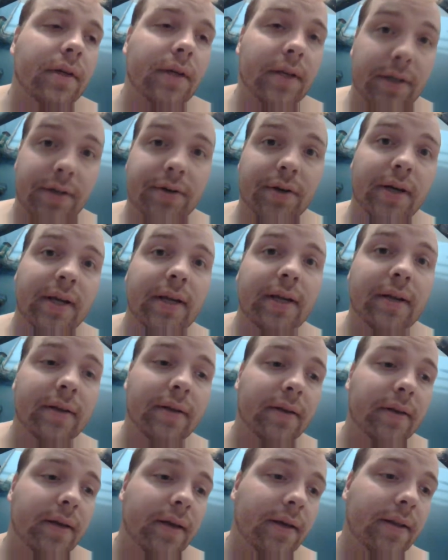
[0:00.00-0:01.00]
get trained,
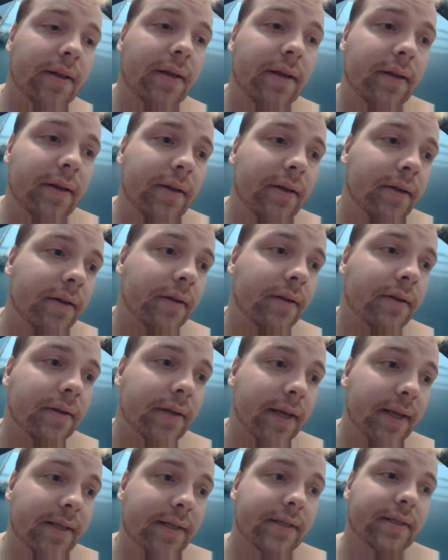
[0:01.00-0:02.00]
and then
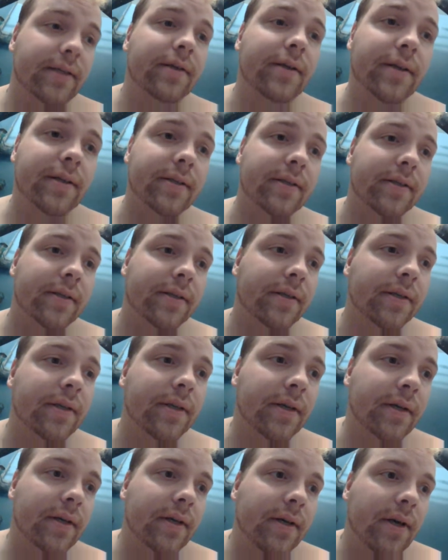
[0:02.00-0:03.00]
take it serious."
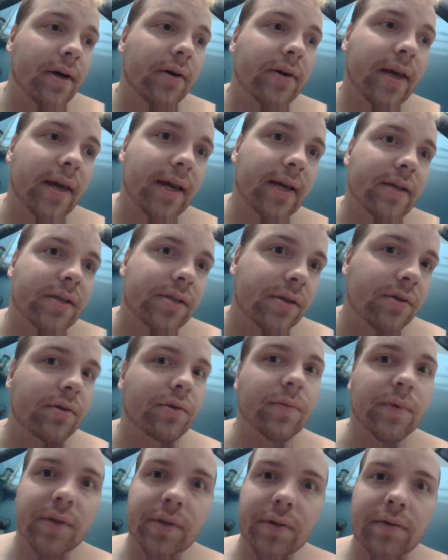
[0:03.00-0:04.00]
Okay, so
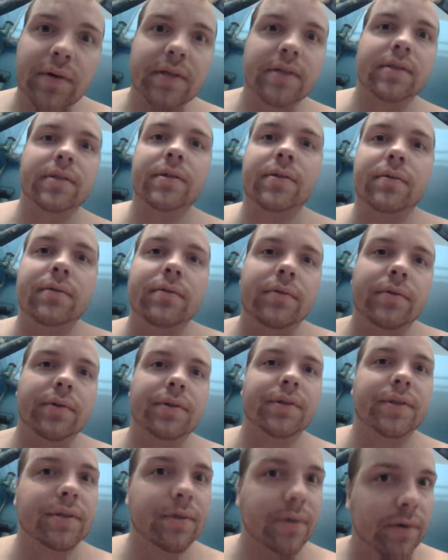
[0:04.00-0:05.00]
you went to the wrestling school.
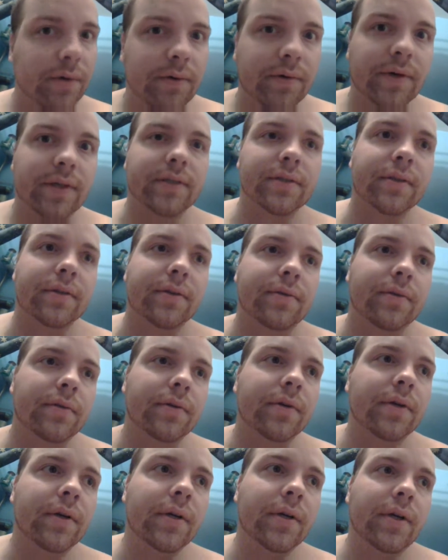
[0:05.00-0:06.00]
You're still going to the wrestling school.
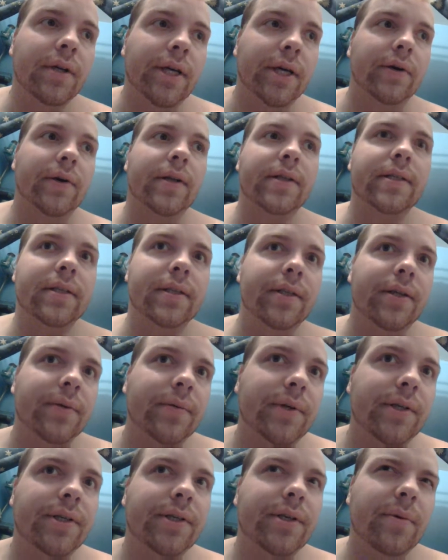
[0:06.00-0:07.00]
You're wrestling your
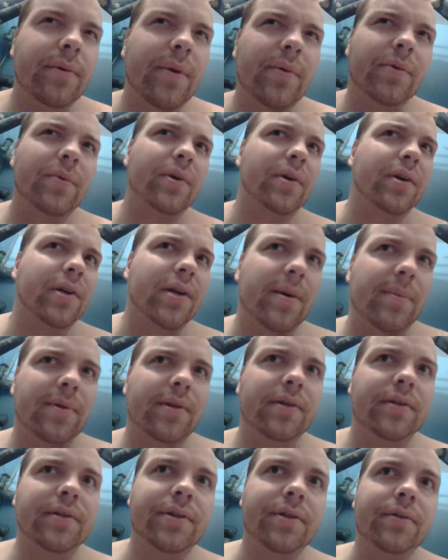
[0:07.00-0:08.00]
one show, maybe you're working a
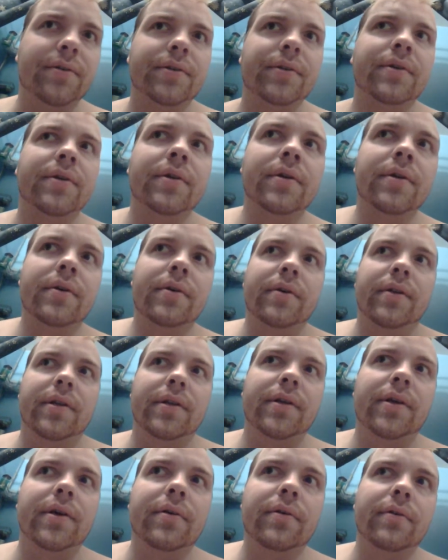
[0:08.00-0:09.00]
couple other shows, and
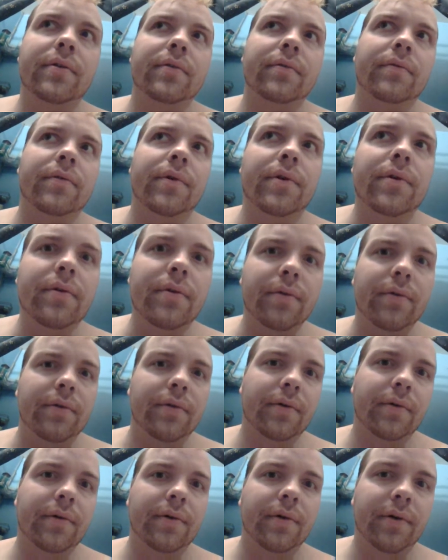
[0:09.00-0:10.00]
you go on the road.
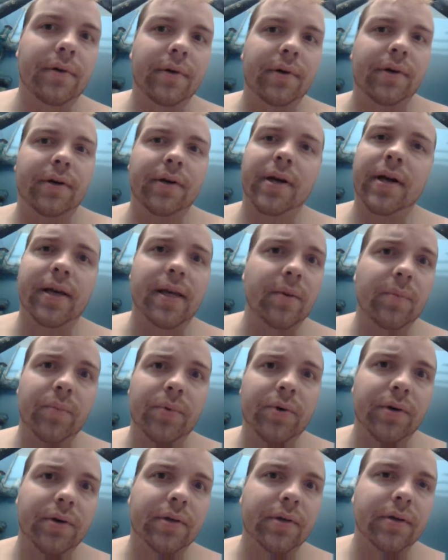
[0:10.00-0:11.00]
You're not getting
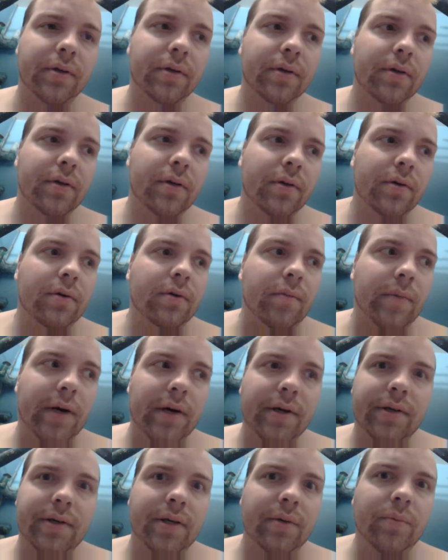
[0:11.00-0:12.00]
booked why
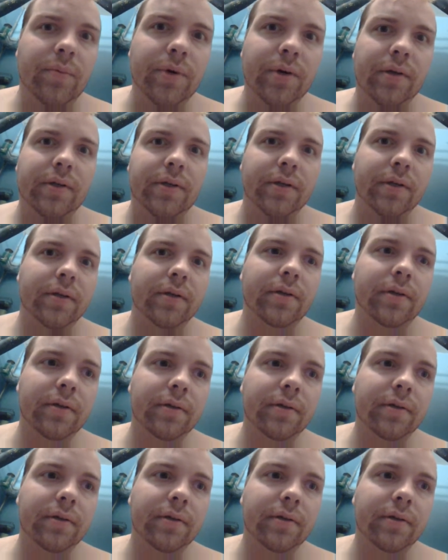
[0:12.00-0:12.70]
aren't you getting booked?